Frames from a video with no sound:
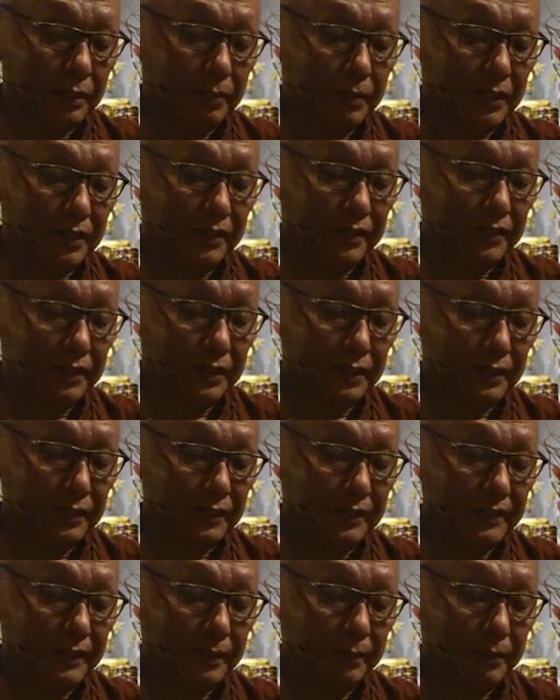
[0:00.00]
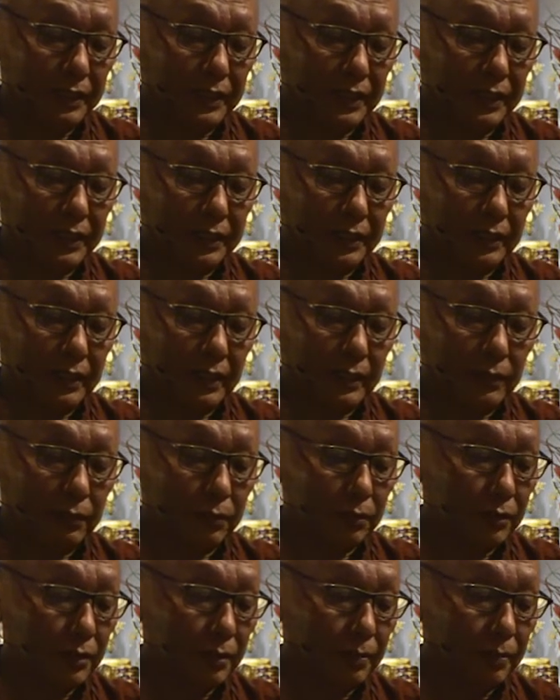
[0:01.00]
be seen. Similarly,
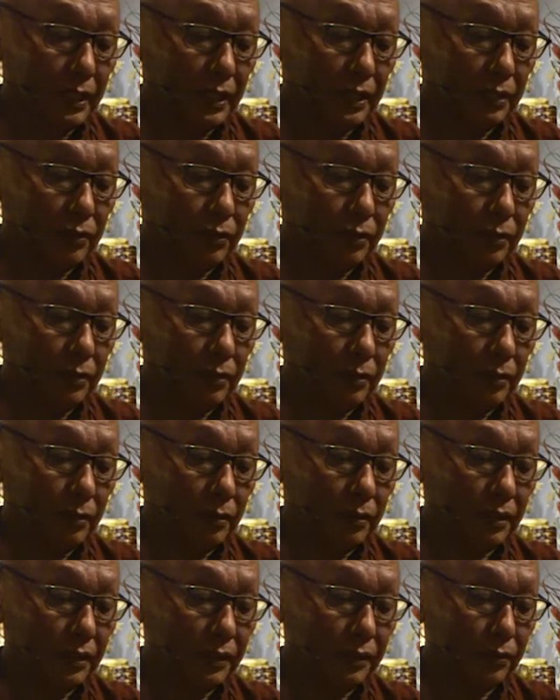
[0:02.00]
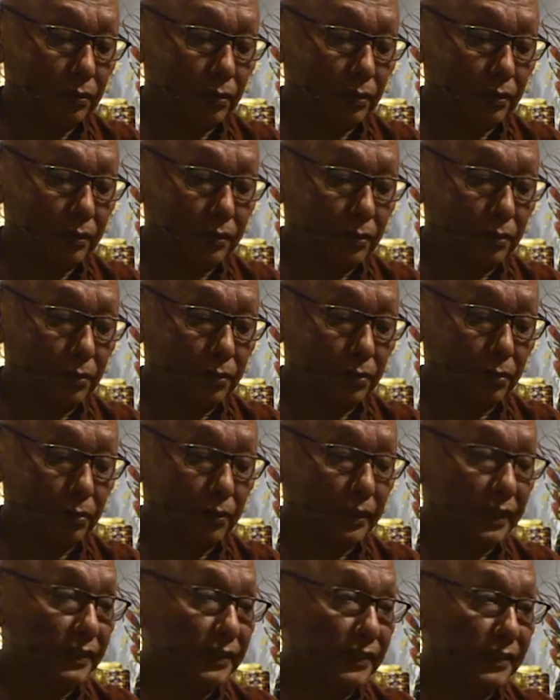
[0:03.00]
although the mind is not
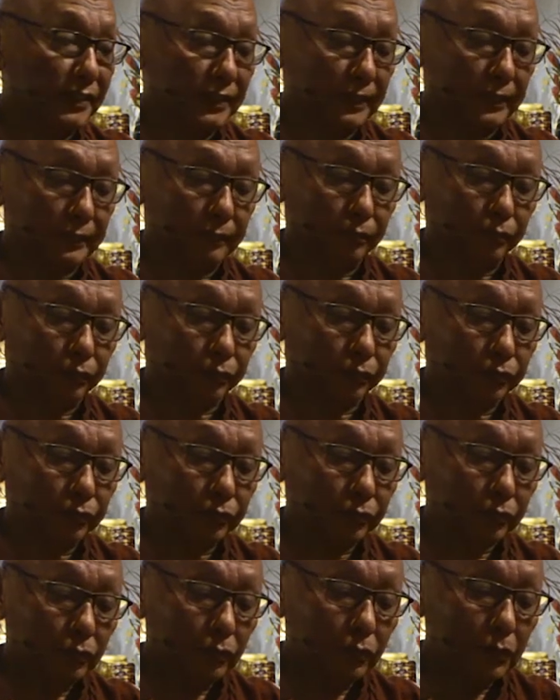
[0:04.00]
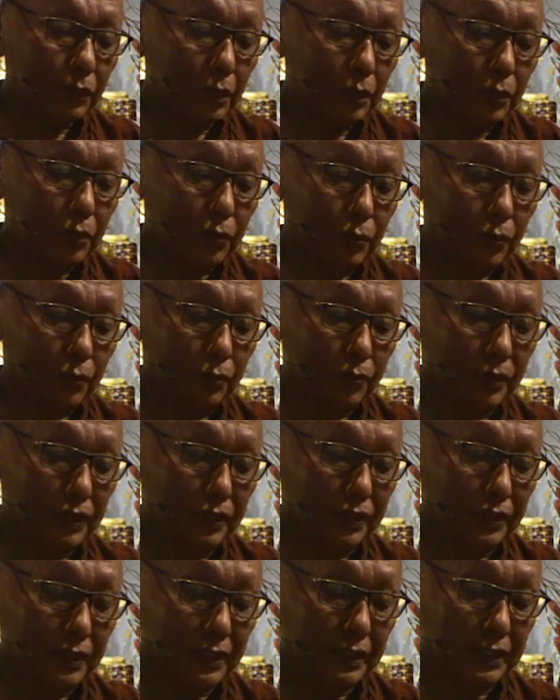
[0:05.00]
truly existent,
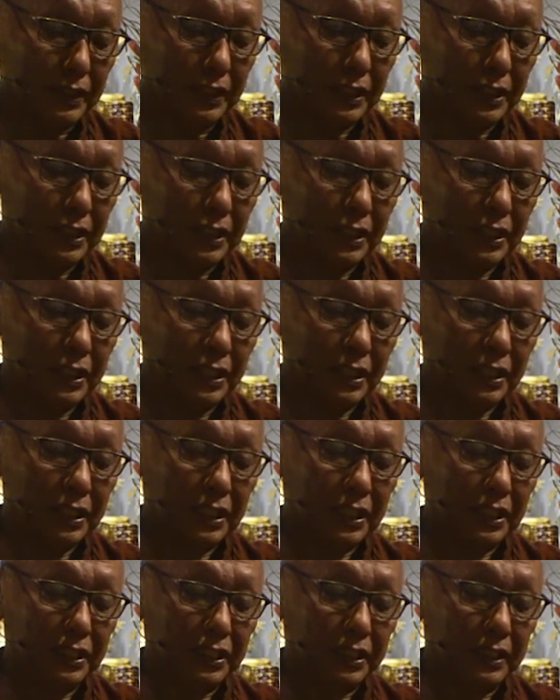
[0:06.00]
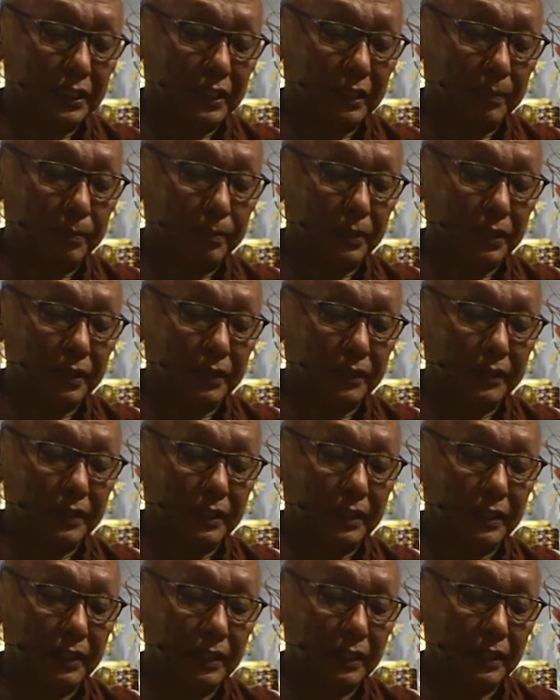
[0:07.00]
conventionally it can appear
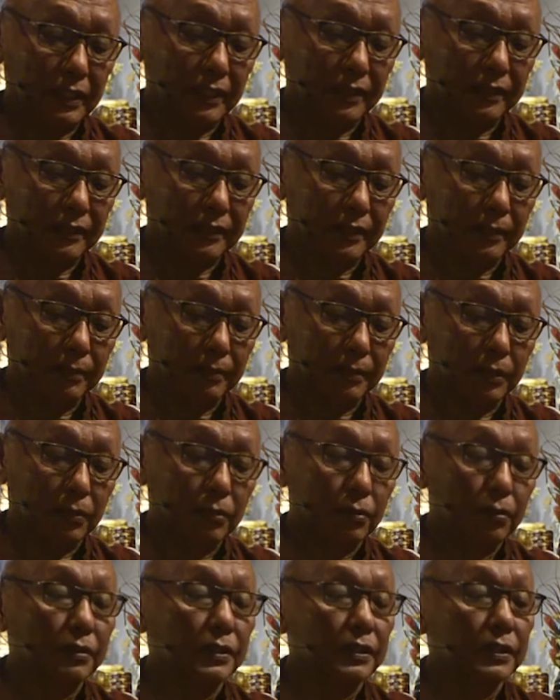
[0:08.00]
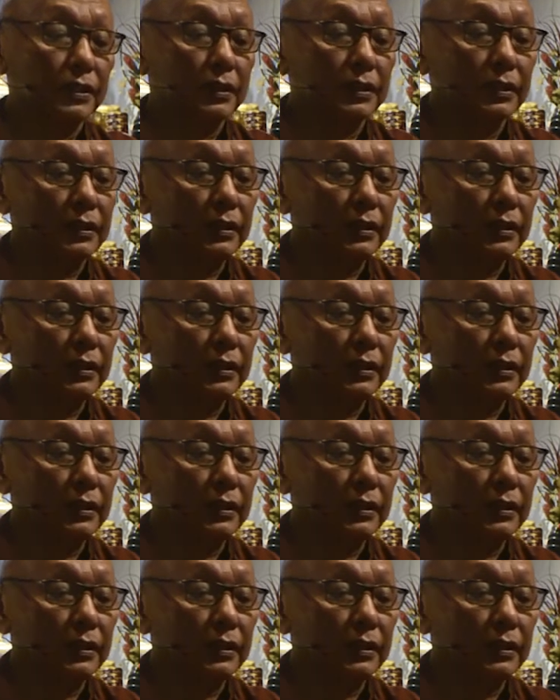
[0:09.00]
as the beholder.